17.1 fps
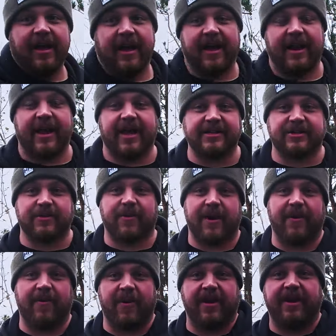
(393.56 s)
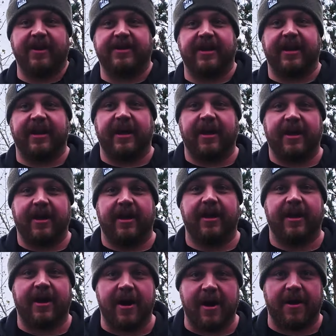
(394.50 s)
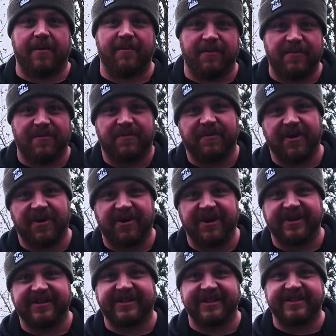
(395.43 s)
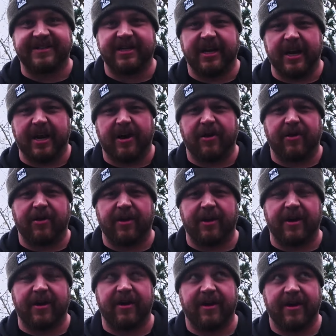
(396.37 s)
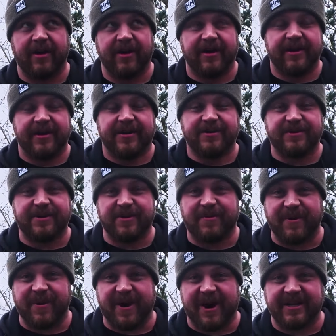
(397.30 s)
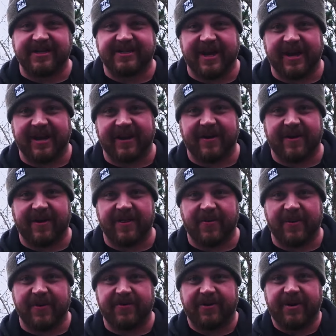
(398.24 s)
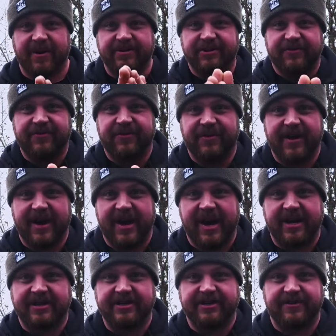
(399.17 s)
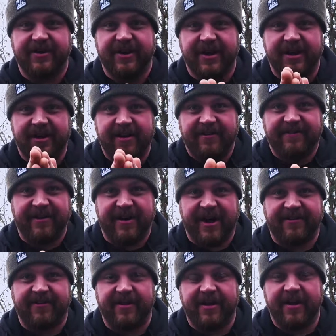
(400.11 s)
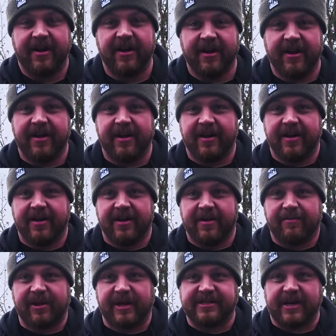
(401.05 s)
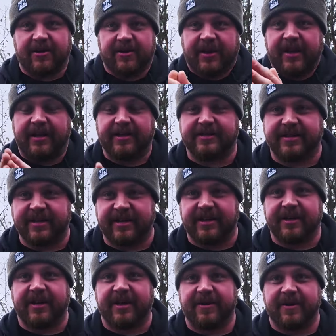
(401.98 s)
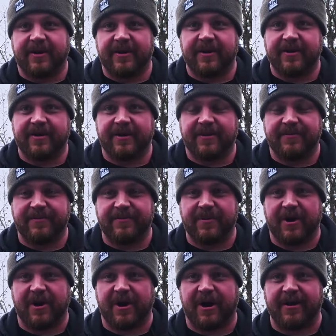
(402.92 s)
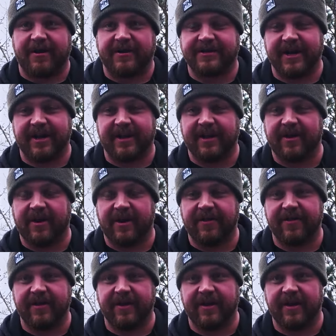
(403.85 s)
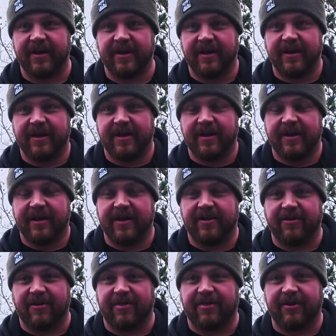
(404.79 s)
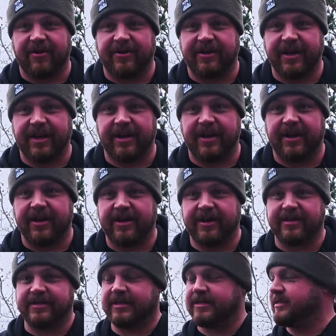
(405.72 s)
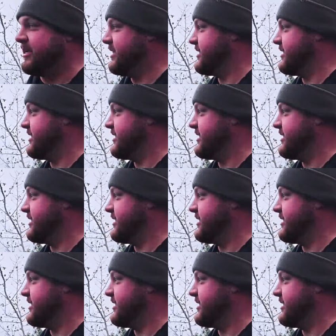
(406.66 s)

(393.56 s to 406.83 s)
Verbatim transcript: It is quite windy today. I'm curious to see how the super high setting on the wind reduction for the Action 5 plays out against the on setting on the Hero 13, because this